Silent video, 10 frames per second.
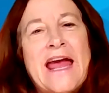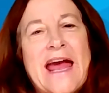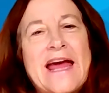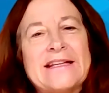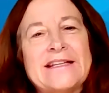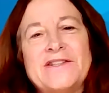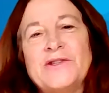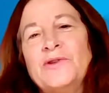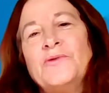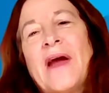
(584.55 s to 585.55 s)
and
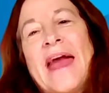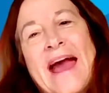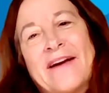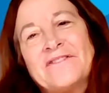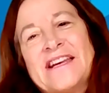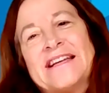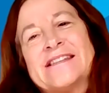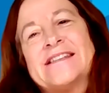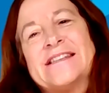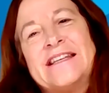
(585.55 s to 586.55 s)
do you have
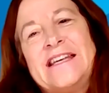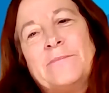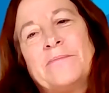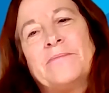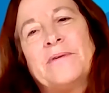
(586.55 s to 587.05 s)
chances to keep